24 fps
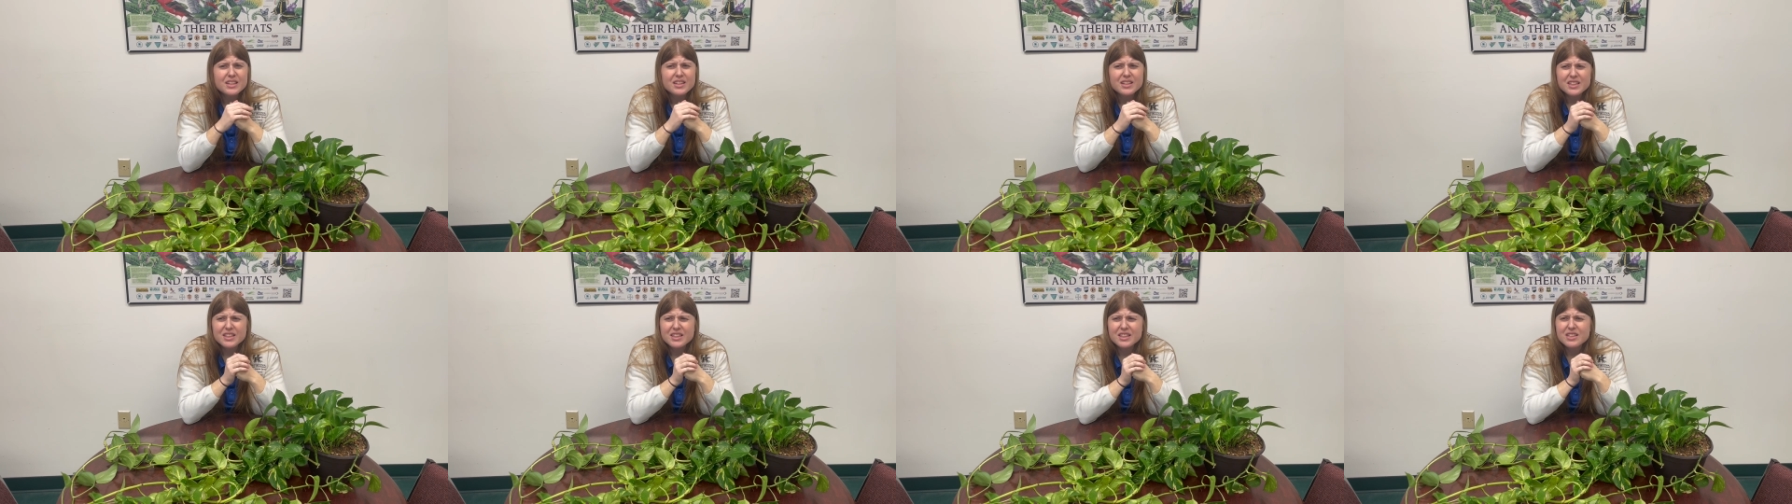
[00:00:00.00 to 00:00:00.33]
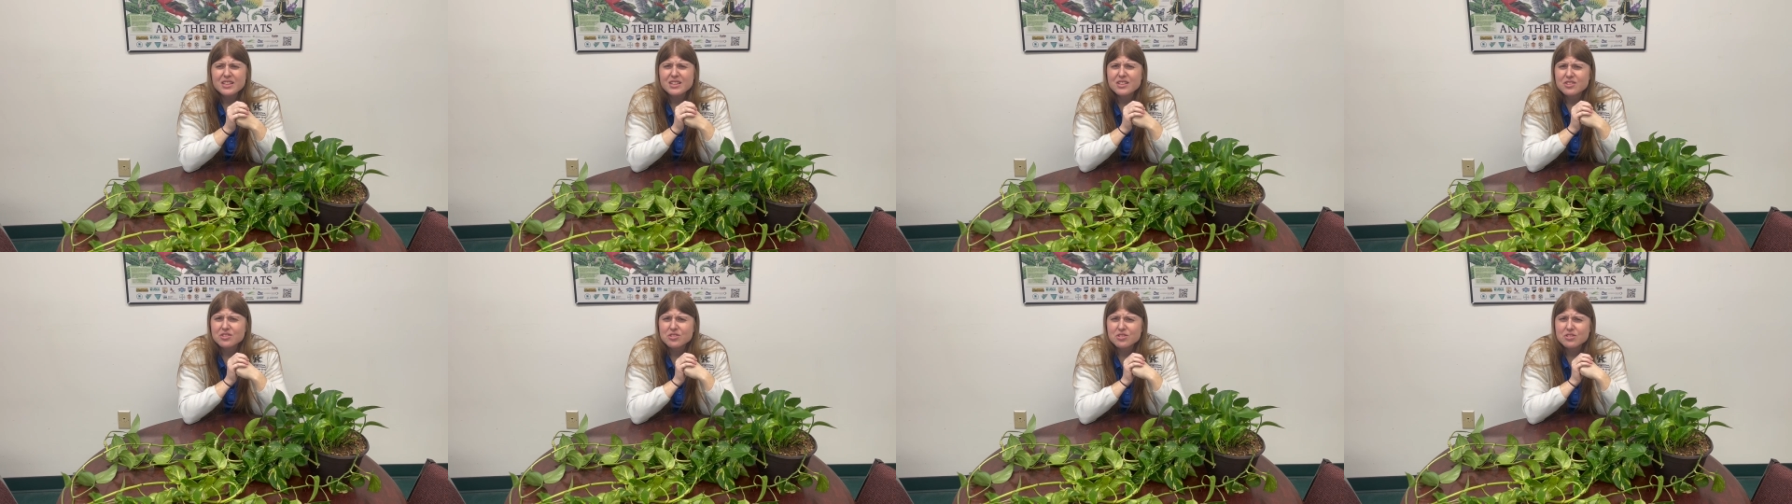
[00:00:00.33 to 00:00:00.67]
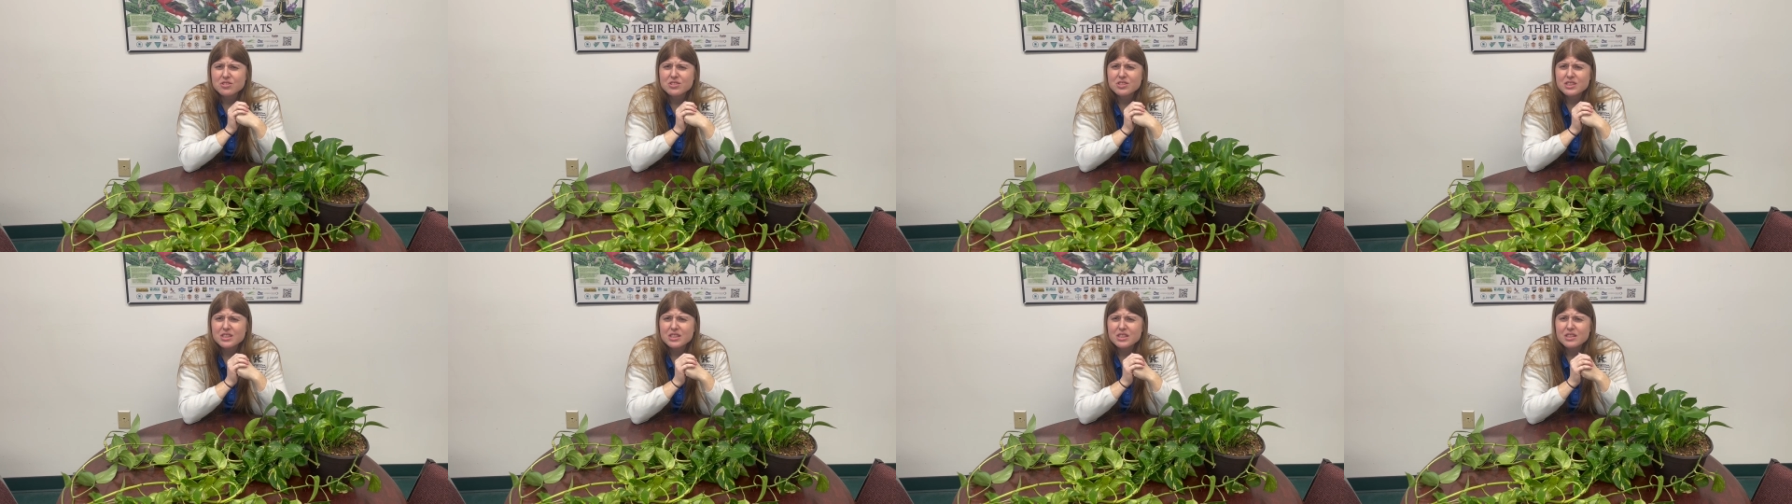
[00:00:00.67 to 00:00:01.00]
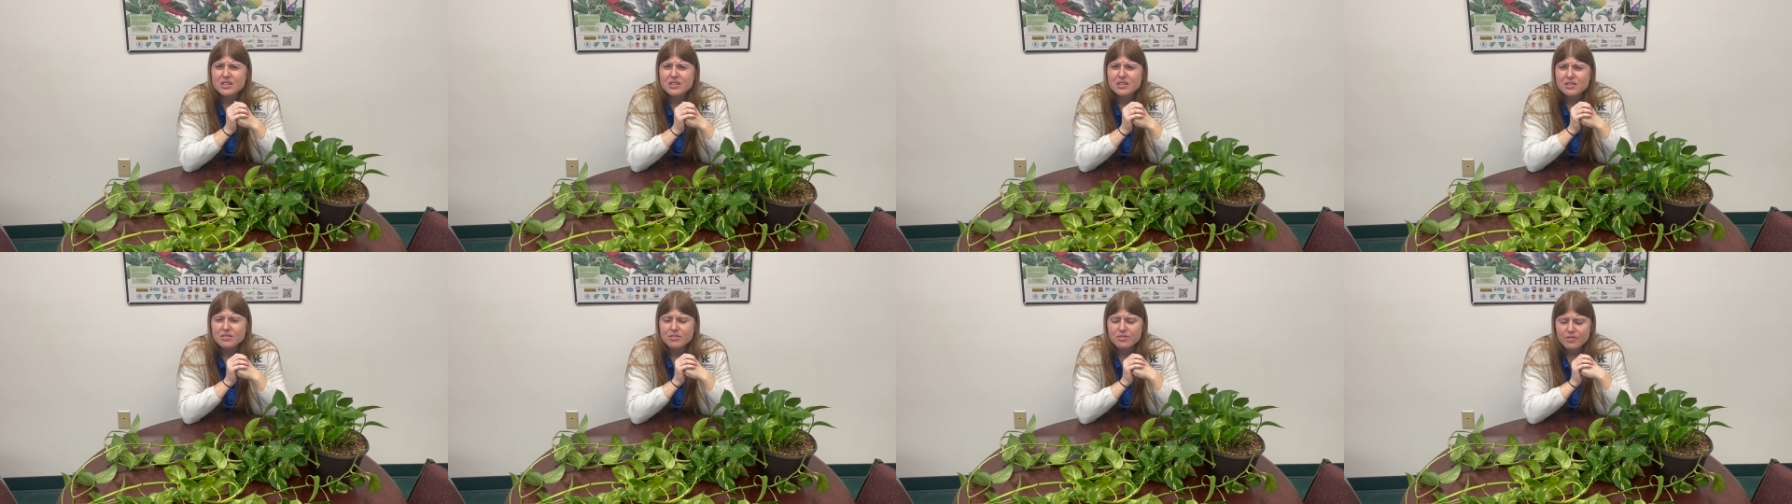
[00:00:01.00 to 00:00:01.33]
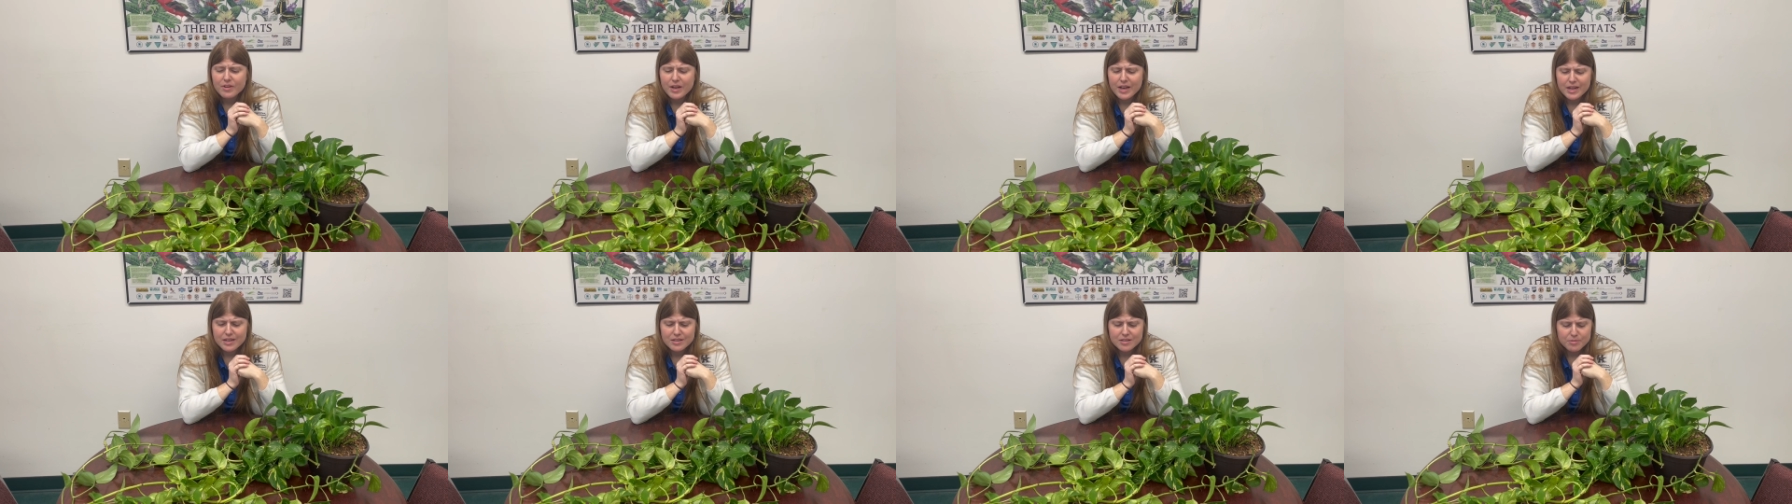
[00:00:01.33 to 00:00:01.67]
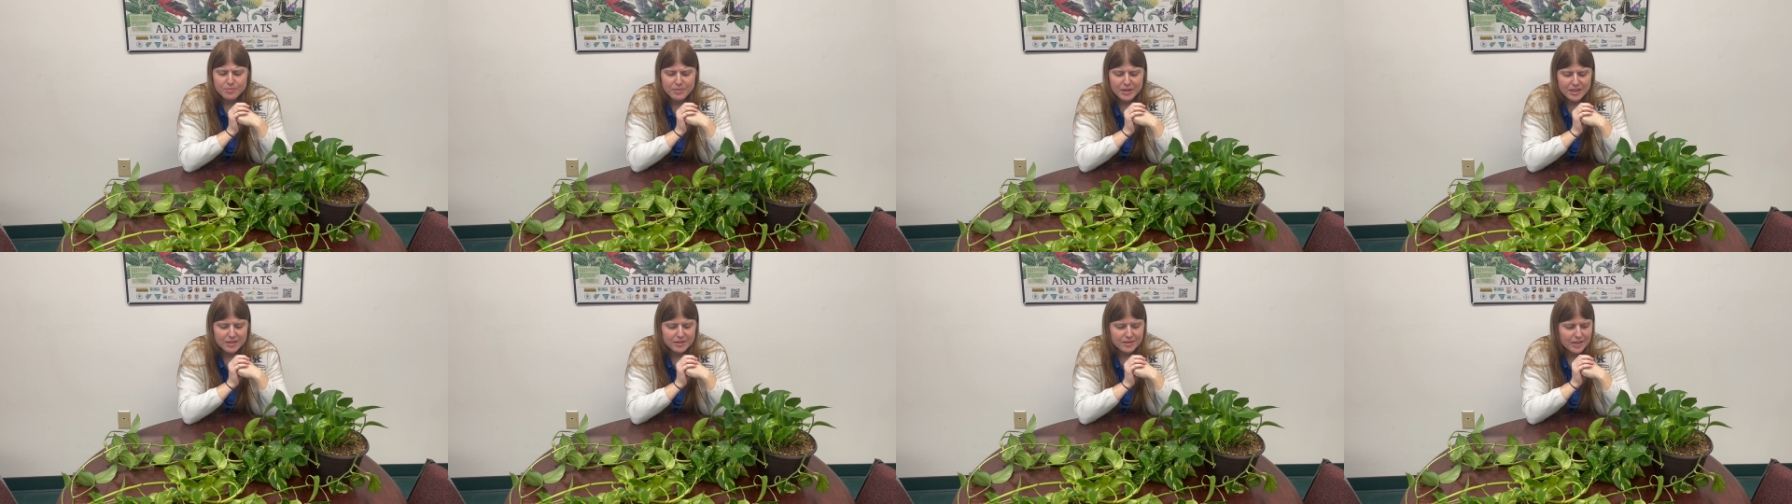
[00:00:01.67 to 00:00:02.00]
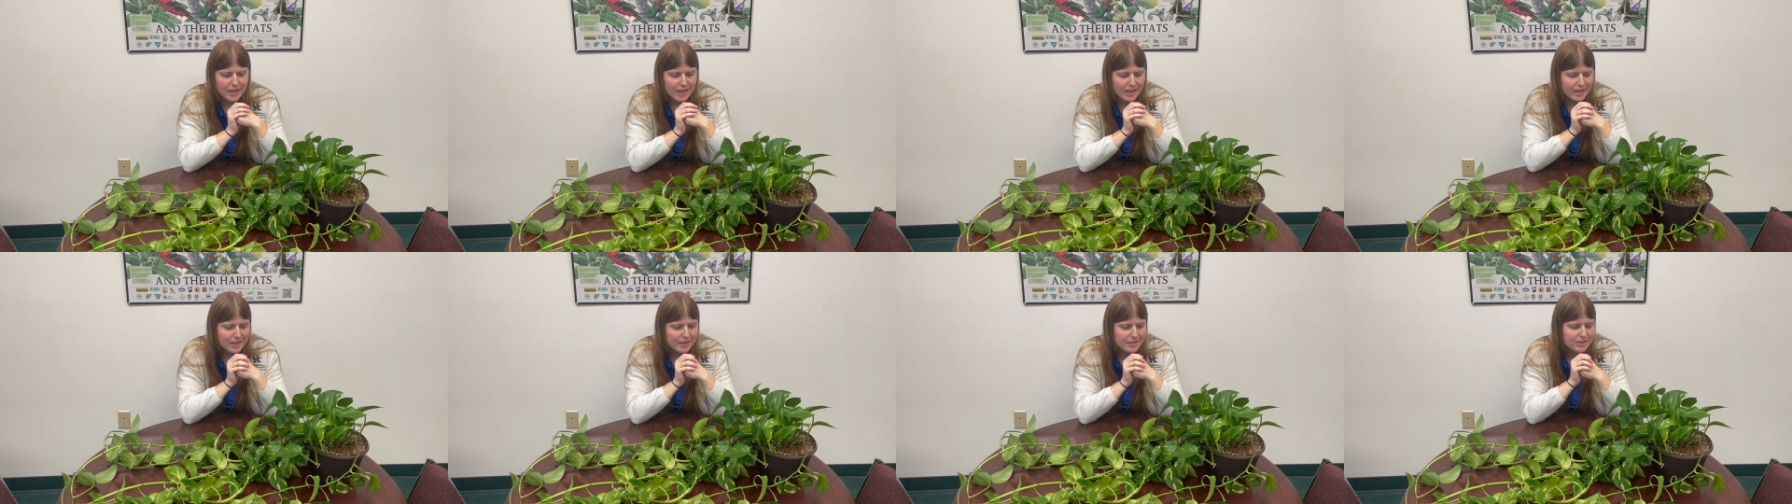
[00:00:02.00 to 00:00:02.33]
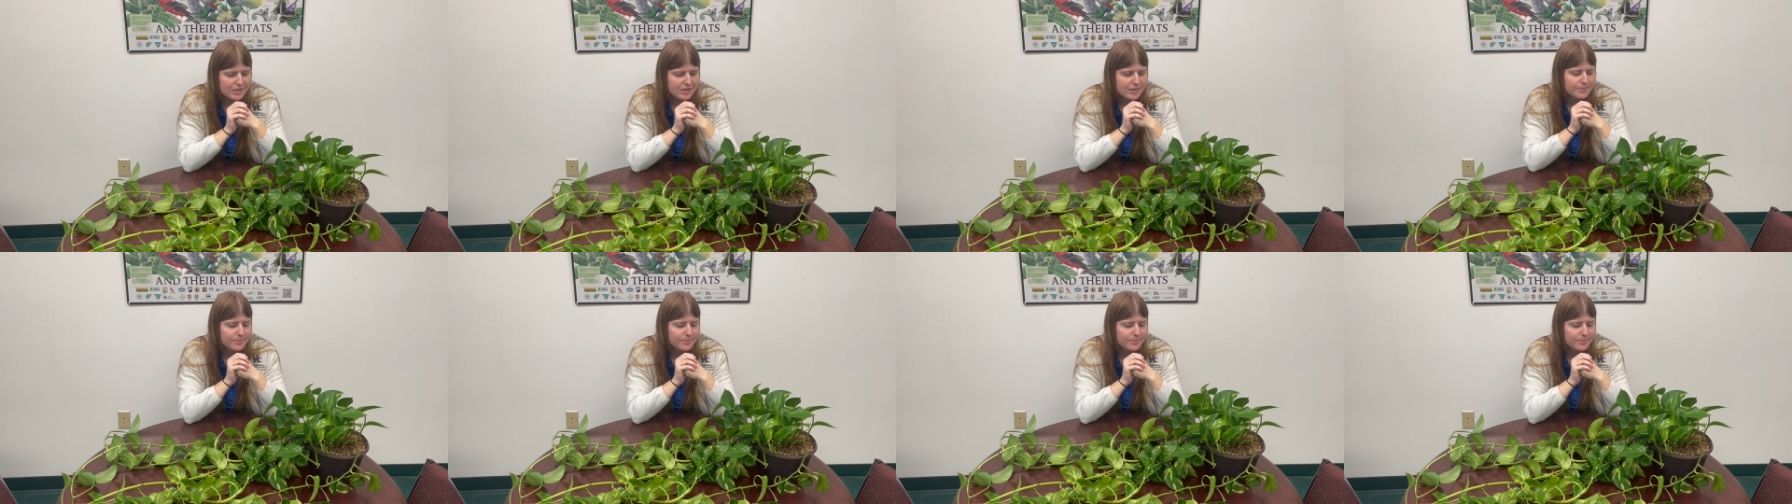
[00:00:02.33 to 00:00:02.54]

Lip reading: like an interesting fact about that.